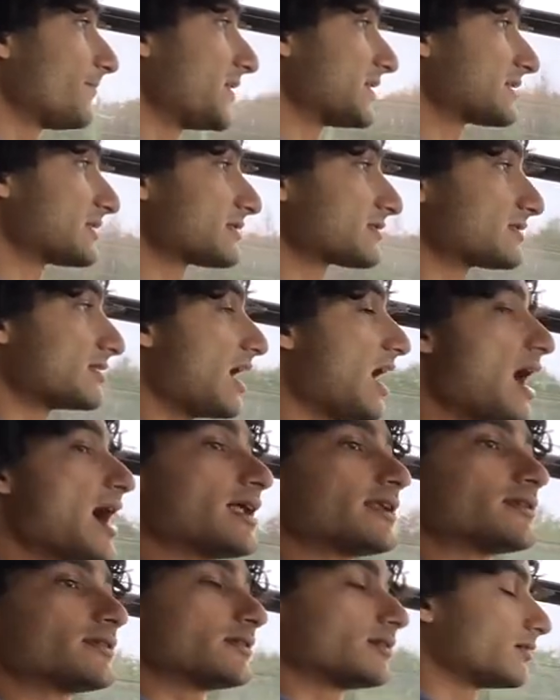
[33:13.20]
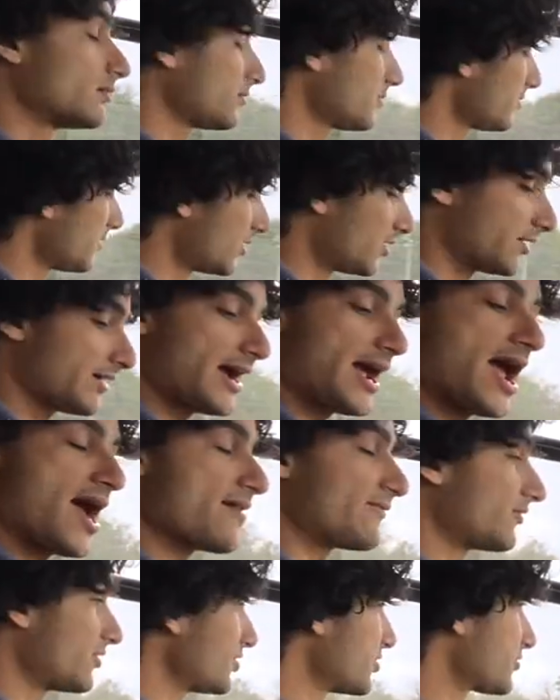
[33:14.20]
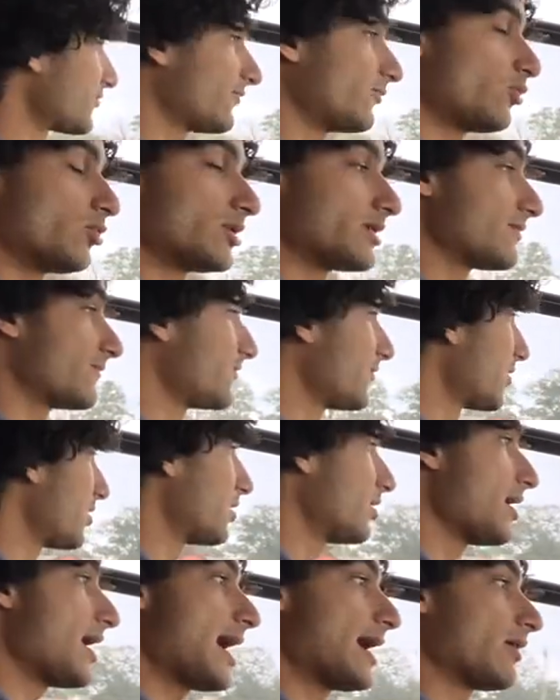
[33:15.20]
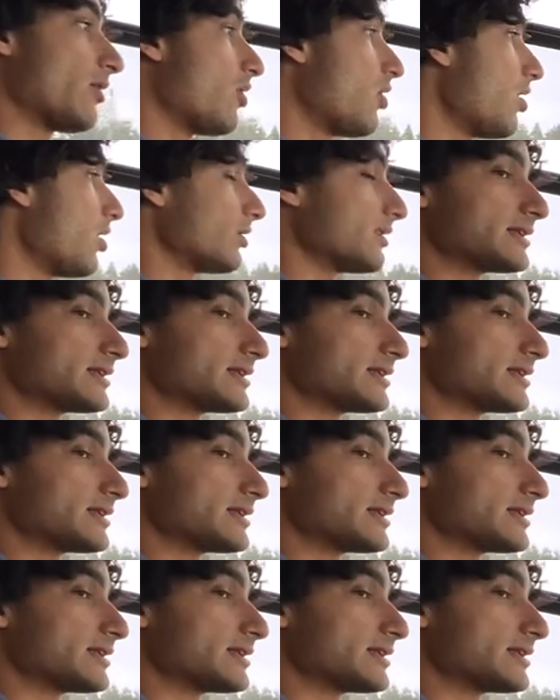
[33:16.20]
This is not your average 40 footer at all.